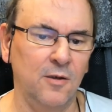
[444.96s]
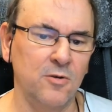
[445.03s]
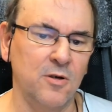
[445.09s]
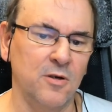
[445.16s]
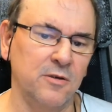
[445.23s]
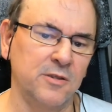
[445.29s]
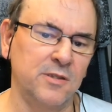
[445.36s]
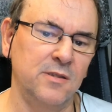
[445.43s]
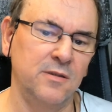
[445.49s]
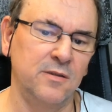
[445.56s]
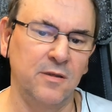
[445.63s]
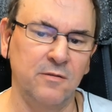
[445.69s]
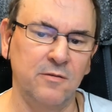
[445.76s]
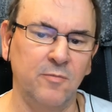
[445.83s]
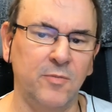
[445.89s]
low
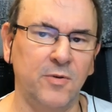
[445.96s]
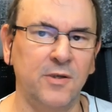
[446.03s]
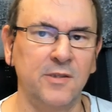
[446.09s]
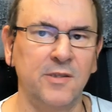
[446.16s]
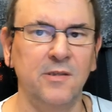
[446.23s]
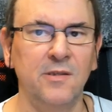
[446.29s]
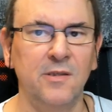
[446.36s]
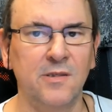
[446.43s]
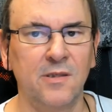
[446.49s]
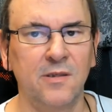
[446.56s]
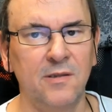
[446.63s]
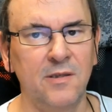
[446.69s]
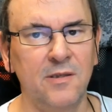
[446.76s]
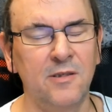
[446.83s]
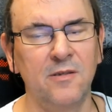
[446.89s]
cost in terms of parts and
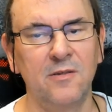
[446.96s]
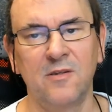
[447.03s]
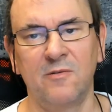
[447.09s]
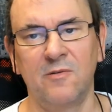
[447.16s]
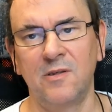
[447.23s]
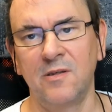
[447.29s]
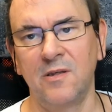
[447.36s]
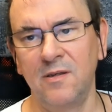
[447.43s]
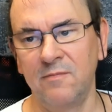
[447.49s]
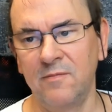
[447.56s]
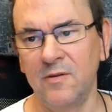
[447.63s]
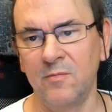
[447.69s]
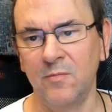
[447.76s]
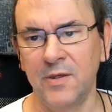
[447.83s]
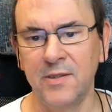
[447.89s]
installation, so I want to
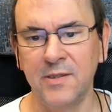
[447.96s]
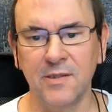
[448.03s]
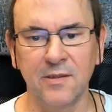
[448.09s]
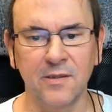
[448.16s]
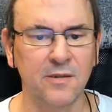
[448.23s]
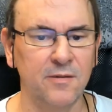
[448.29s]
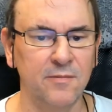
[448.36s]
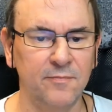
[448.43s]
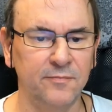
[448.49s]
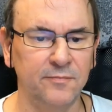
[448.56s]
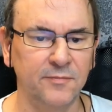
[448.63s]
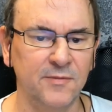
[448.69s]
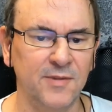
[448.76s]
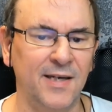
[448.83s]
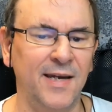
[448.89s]
keep to the basics.
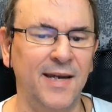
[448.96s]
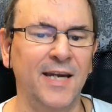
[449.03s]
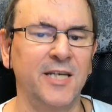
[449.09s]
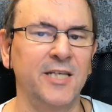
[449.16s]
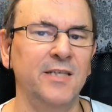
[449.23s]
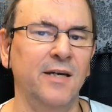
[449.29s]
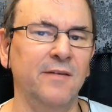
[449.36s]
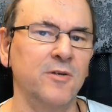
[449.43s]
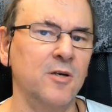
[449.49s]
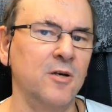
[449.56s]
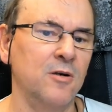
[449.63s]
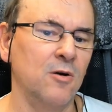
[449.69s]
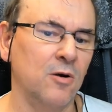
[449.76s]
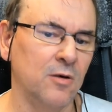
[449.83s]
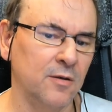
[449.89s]
I actually
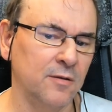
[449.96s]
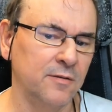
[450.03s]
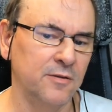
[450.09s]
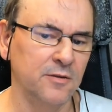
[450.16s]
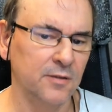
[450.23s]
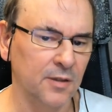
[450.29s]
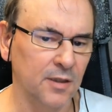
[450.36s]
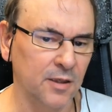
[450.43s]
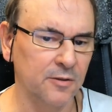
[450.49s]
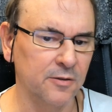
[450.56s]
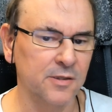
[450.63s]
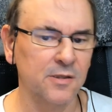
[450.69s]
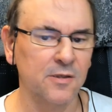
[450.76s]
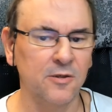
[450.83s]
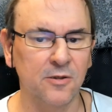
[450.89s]
haven't gone to the
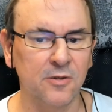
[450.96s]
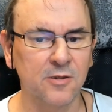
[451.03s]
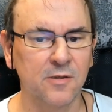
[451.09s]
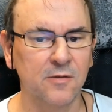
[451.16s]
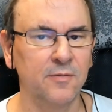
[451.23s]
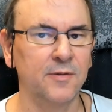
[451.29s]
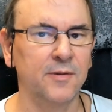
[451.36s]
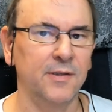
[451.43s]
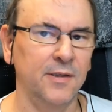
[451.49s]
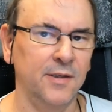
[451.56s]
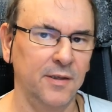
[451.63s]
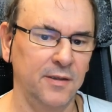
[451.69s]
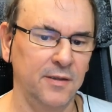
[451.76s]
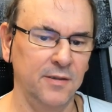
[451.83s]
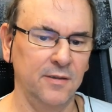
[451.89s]
lowest cost
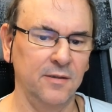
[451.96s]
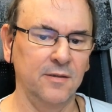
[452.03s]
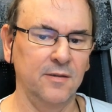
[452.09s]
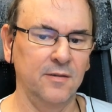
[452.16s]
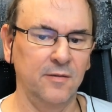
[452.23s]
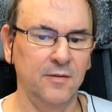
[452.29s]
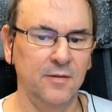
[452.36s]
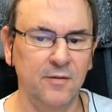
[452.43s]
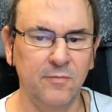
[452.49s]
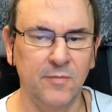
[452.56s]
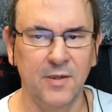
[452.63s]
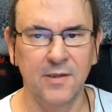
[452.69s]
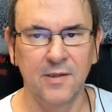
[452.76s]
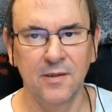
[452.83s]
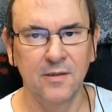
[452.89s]
in,
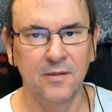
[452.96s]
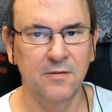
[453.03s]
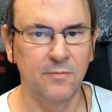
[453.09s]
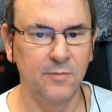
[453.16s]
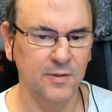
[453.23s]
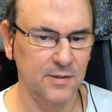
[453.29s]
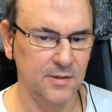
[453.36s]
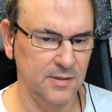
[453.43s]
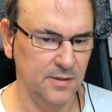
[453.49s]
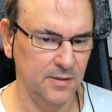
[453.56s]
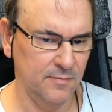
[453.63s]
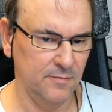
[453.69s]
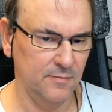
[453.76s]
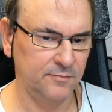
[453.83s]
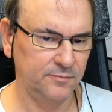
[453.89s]
in, in my case, but
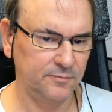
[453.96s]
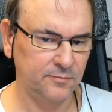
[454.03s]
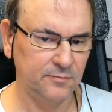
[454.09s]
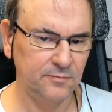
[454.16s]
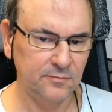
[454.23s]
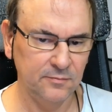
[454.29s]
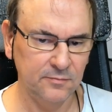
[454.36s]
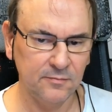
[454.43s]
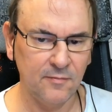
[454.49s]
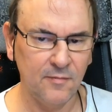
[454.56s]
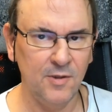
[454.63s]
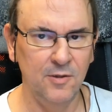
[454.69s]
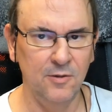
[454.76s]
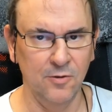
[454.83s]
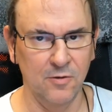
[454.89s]
um,
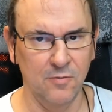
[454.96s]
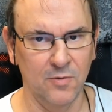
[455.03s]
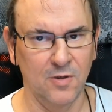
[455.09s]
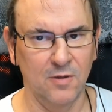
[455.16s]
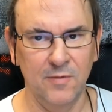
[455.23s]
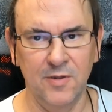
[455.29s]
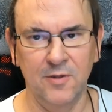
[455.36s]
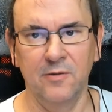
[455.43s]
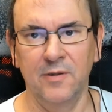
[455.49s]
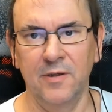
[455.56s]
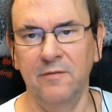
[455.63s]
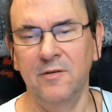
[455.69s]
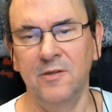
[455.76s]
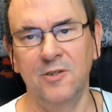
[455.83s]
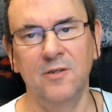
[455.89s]
you could probably
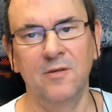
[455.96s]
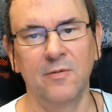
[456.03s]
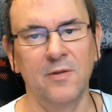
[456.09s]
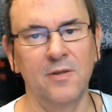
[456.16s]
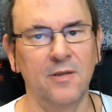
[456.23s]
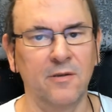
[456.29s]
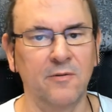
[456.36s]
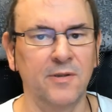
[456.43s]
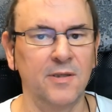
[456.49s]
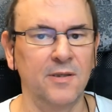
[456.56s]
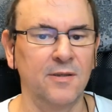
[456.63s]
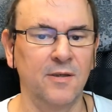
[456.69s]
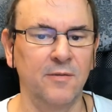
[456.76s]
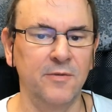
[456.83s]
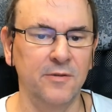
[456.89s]
do it even cheaper than
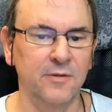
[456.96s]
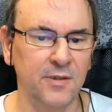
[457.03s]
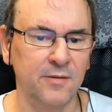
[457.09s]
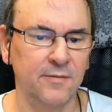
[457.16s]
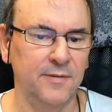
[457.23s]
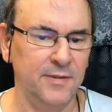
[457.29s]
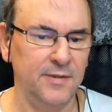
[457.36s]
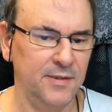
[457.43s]
the way that I'm doing.